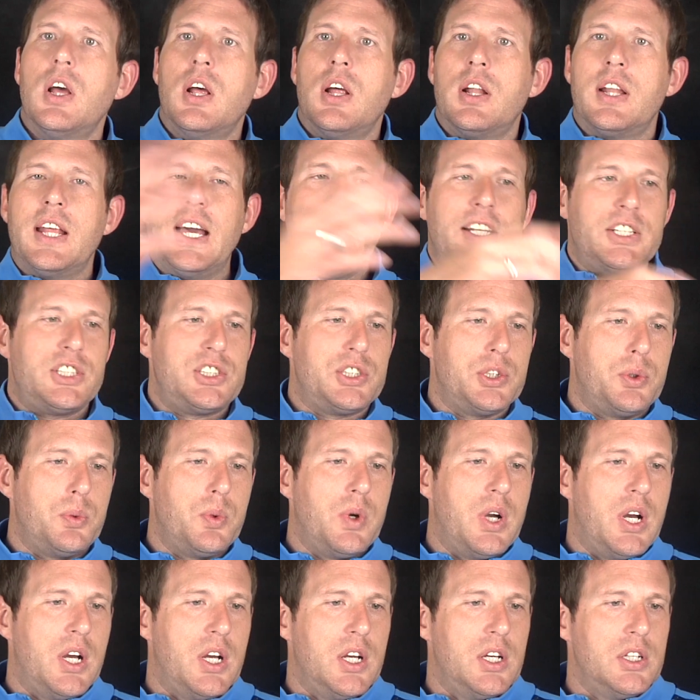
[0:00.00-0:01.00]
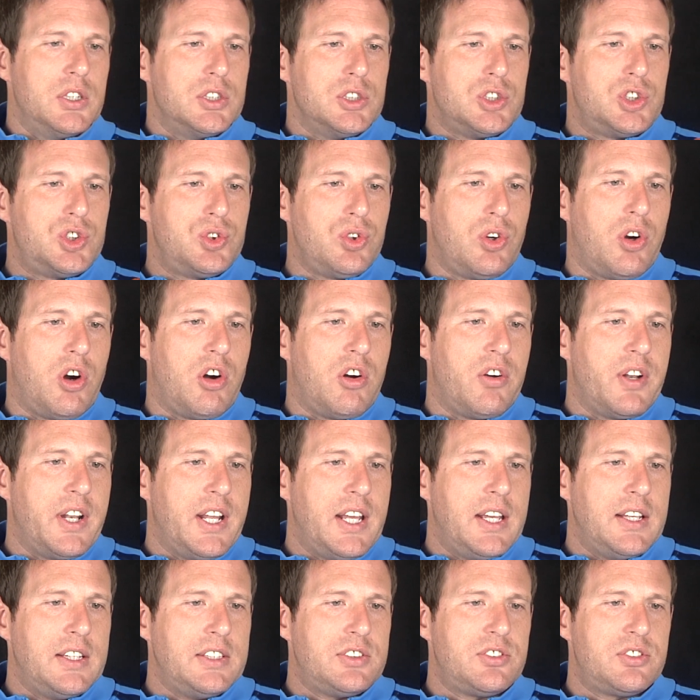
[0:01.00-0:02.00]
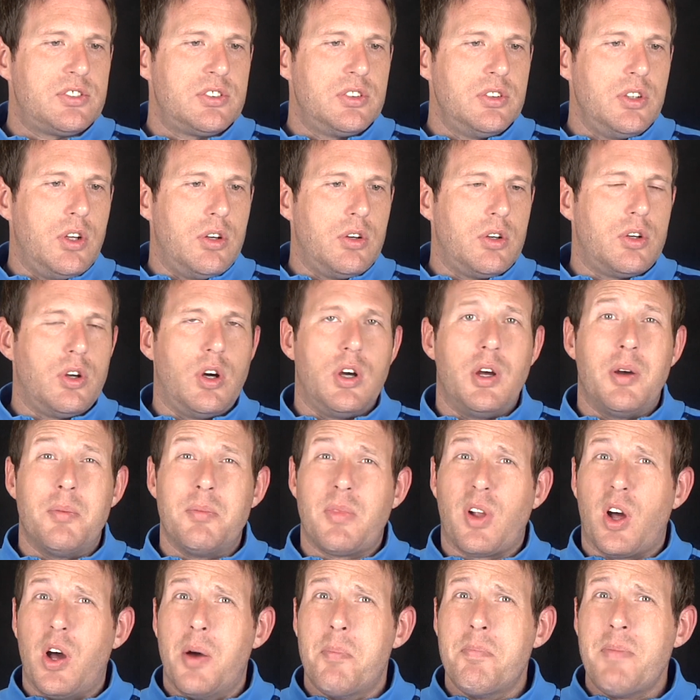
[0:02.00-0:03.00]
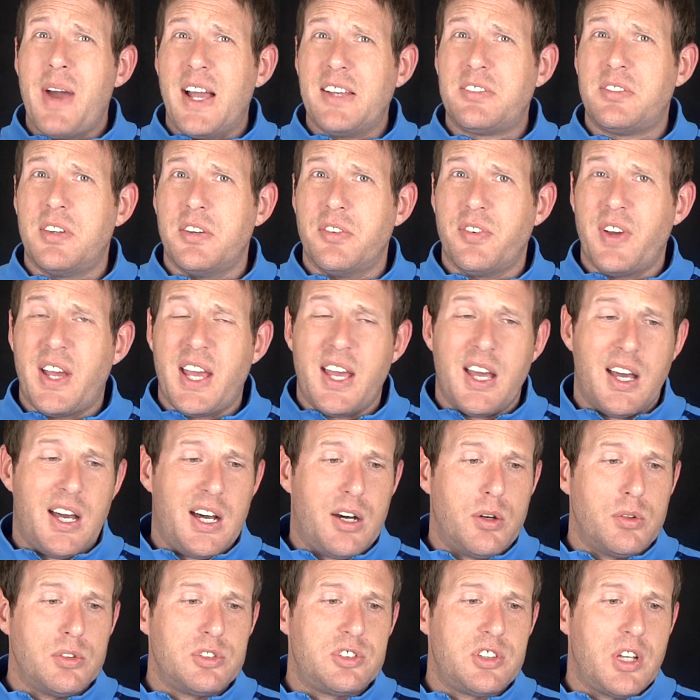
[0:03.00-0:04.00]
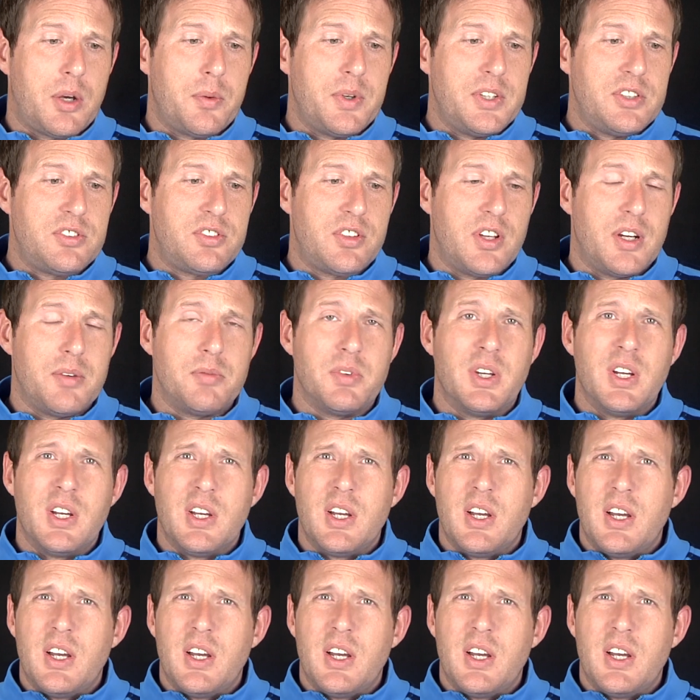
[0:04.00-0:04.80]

The actual draw on it, it's not got a massive air hole, so it's not